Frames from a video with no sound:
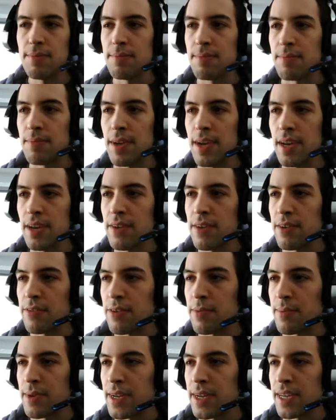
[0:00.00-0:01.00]
Hello
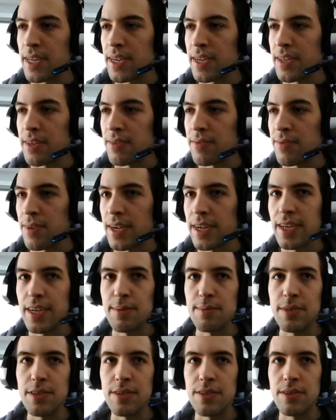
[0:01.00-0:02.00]
everybody and welcome
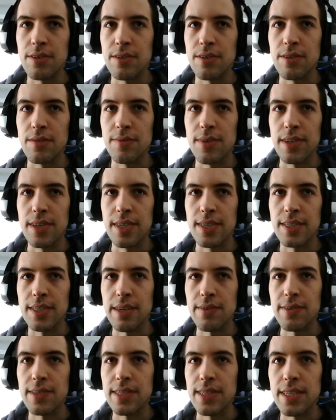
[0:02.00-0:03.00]
to the
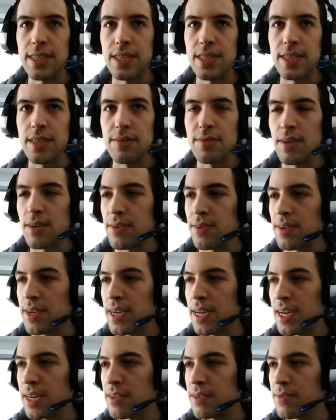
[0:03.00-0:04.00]
7th session of our
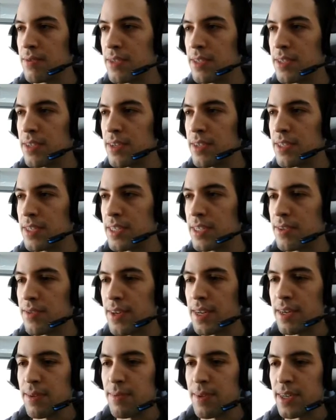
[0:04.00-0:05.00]
electrophysiology
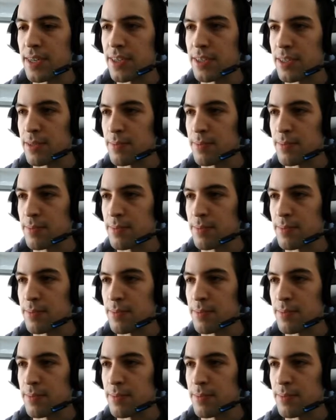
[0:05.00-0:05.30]
trainee workshop.